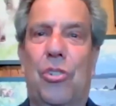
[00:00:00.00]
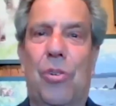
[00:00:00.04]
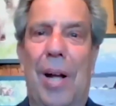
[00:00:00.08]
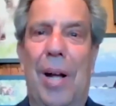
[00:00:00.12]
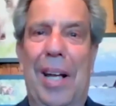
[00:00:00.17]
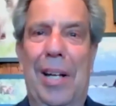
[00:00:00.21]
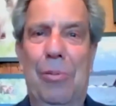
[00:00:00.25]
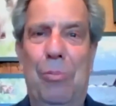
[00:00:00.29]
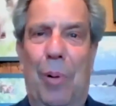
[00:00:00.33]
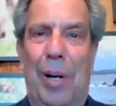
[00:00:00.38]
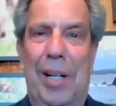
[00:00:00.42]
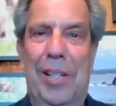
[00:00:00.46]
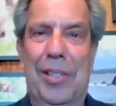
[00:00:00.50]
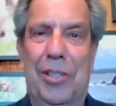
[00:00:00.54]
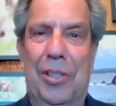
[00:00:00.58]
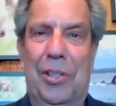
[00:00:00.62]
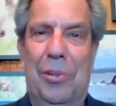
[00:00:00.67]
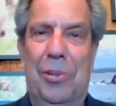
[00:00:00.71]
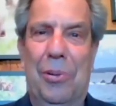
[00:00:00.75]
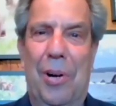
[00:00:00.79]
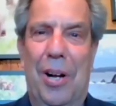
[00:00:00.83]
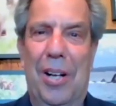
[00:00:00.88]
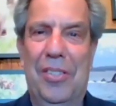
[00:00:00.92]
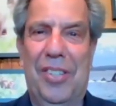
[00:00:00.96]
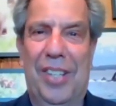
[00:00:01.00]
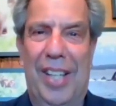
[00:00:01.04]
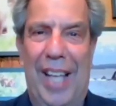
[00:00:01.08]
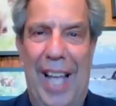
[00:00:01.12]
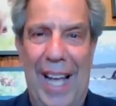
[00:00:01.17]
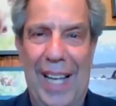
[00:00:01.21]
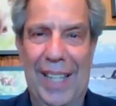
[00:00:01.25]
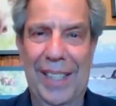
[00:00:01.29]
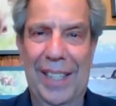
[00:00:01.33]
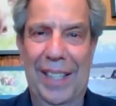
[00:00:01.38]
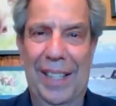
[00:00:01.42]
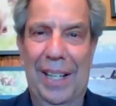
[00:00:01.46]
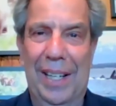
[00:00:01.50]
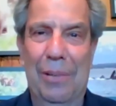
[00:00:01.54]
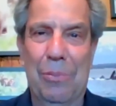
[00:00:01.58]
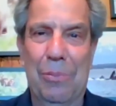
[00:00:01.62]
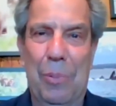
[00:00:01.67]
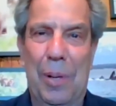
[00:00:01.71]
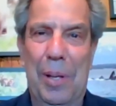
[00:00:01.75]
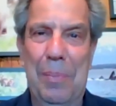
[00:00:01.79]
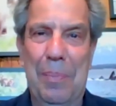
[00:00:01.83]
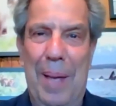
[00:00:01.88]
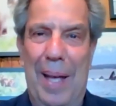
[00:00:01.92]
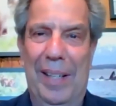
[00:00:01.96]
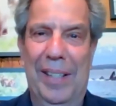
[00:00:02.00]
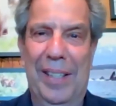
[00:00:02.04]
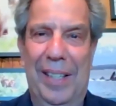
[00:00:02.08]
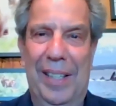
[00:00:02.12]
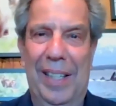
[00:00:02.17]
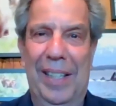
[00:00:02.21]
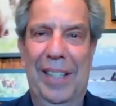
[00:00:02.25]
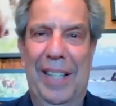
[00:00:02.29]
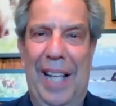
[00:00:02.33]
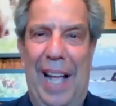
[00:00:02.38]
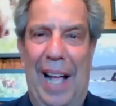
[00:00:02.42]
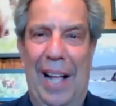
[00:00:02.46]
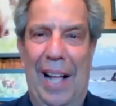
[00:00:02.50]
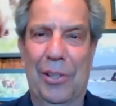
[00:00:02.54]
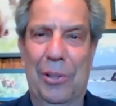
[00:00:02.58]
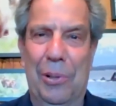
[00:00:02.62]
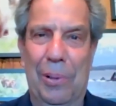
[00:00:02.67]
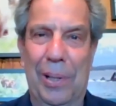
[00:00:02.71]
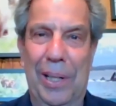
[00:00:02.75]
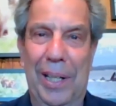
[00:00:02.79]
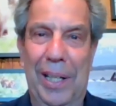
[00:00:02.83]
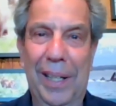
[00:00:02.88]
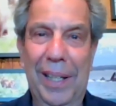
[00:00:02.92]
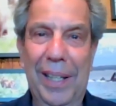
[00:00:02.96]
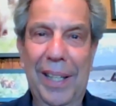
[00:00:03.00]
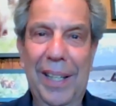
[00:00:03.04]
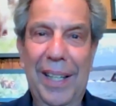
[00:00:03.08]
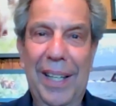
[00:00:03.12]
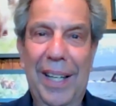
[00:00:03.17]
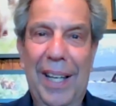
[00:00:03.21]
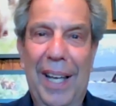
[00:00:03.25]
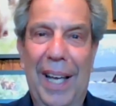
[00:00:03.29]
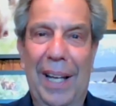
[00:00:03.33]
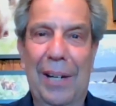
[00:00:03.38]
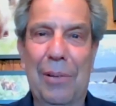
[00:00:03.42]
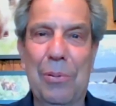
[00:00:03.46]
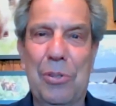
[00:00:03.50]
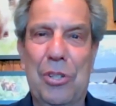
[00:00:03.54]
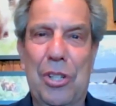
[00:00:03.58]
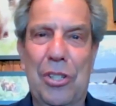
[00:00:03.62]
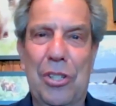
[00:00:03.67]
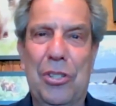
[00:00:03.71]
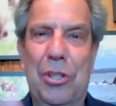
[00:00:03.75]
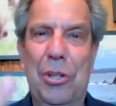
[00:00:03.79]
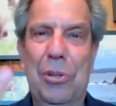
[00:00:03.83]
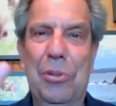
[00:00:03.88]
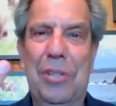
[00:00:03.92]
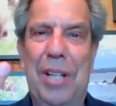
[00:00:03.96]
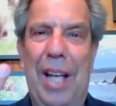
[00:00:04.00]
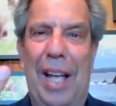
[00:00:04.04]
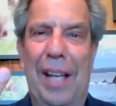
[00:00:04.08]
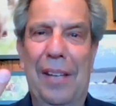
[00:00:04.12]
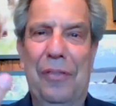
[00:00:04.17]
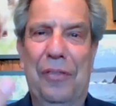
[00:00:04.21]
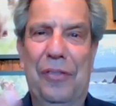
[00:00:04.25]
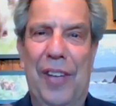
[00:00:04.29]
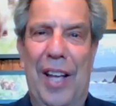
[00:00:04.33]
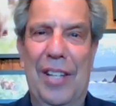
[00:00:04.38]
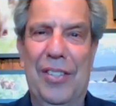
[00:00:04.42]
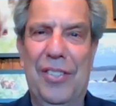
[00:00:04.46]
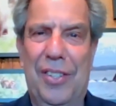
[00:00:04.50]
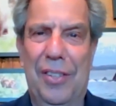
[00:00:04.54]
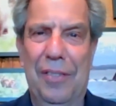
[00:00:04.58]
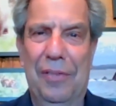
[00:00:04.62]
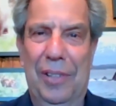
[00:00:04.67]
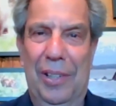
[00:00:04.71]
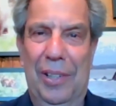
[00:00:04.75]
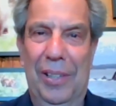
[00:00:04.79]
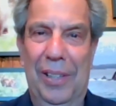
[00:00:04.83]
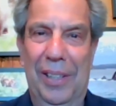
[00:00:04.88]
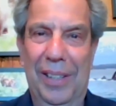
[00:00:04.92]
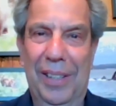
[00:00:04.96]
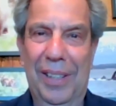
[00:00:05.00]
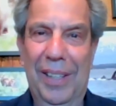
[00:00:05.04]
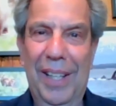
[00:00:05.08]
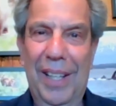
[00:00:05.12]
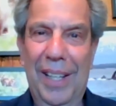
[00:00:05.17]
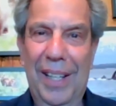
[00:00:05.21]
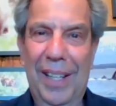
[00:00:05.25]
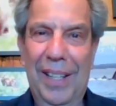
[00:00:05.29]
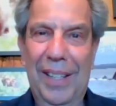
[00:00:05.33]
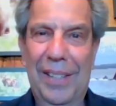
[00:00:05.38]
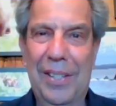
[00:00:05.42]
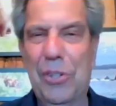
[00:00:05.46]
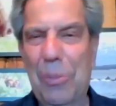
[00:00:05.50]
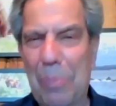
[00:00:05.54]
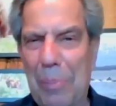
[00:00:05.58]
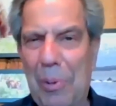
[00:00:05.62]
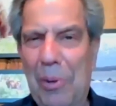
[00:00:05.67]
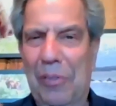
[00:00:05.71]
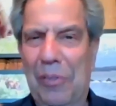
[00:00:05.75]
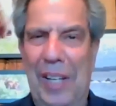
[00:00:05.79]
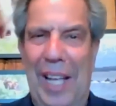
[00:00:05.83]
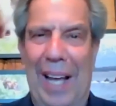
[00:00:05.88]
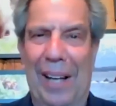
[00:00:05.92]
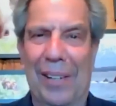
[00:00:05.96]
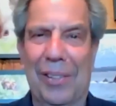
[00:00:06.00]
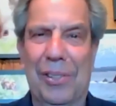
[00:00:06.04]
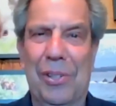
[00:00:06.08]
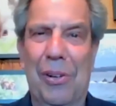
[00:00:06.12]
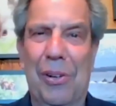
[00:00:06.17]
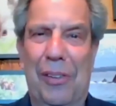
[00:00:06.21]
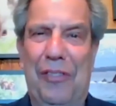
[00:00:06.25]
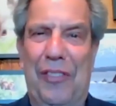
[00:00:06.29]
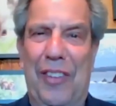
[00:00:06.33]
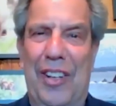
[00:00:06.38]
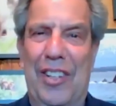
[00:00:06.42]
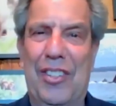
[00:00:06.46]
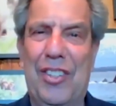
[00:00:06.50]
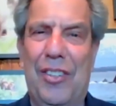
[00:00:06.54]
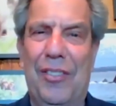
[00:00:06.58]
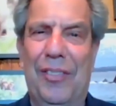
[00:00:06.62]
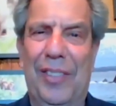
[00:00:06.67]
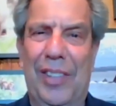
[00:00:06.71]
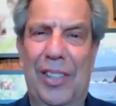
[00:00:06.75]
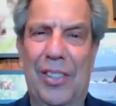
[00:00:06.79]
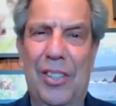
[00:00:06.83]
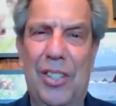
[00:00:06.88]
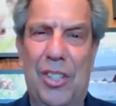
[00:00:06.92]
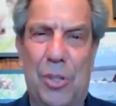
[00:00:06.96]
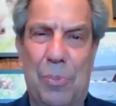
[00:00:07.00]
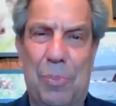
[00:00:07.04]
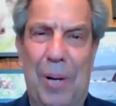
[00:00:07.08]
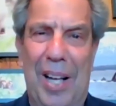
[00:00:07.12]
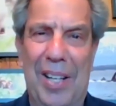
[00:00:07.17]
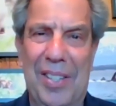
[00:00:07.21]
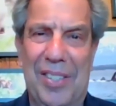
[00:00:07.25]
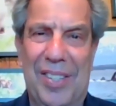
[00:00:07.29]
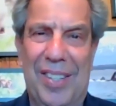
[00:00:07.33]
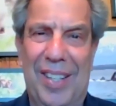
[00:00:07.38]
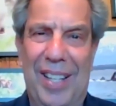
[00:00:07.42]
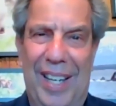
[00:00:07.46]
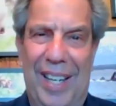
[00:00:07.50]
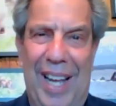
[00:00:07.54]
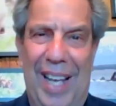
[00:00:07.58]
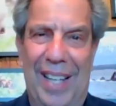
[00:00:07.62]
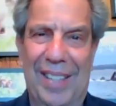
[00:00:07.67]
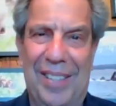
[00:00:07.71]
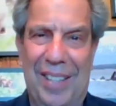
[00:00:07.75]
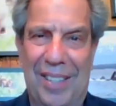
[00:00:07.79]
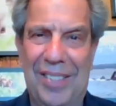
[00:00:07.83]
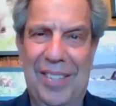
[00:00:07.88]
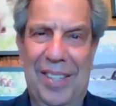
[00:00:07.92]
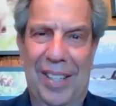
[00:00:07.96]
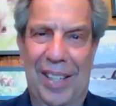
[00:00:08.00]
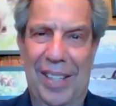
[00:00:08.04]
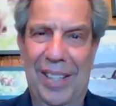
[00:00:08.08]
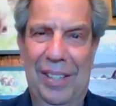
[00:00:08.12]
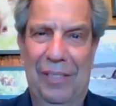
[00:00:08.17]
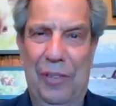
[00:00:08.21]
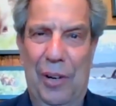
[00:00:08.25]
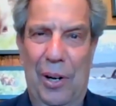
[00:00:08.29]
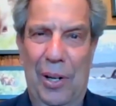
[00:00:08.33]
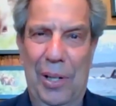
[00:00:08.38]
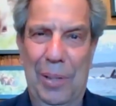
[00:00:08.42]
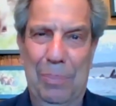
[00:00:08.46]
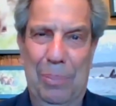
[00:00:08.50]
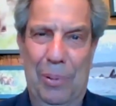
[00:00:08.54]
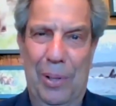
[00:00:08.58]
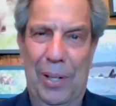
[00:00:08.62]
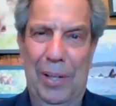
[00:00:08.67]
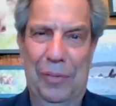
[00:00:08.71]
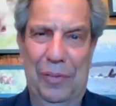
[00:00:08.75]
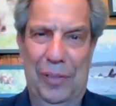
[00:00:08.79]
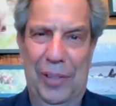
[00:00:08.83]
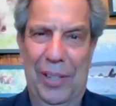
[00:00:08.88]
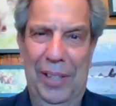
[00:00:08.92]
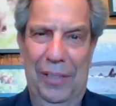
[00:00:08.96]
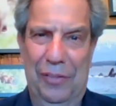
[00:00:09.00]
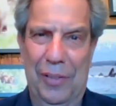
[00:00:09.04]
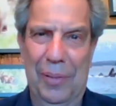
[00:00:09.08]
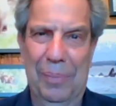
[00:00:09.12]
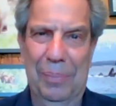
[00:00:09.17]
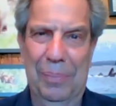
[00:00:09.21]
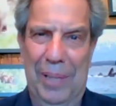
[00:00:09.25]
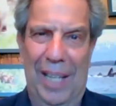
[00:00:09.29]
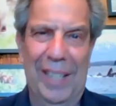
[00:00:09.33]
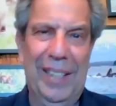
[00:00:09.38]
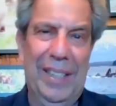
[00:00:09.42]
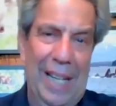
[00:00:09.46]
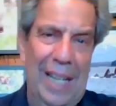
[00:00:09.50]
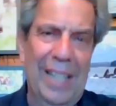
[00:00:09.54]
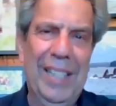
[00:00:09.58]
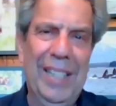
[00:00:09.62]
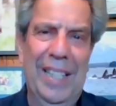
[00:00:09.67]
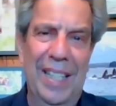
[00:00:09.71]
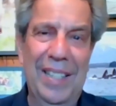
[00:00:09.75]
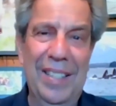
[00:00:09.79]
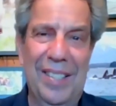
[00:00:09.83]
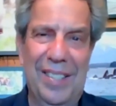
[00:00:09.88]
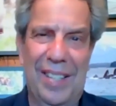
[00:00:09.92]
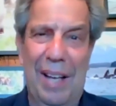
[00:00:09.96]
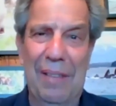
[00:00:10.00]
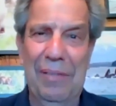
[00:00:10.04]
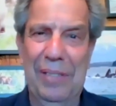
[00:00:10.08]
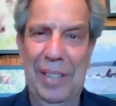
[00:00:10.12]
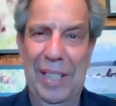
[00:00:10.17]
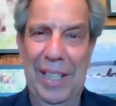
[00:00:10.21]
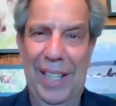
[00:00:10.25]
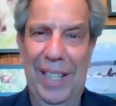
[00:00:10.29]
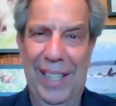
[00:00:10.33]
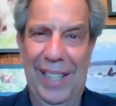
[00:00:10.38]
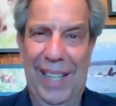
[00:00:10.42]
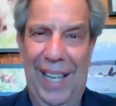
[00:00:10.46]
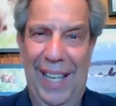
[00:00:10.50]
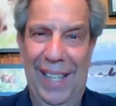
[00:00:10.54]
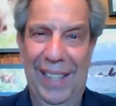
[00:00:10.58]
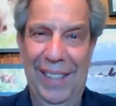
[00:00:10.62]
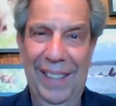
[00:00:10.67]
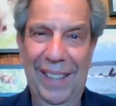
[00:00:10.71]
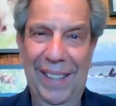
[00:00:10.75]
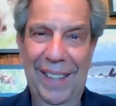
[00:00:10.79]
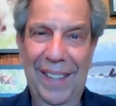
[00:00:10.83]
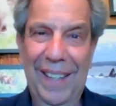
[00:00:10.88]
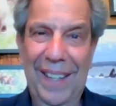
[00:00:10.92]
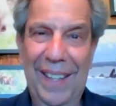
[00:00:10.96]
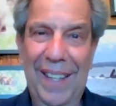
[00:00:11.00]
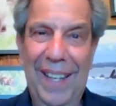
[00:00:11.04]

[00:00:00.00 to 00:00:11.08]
This train went across Canada, and we met it in Calgary. And it was a 2-day festival. There's a movie out called Festival Express that has us in it very briefly from like 1970 again.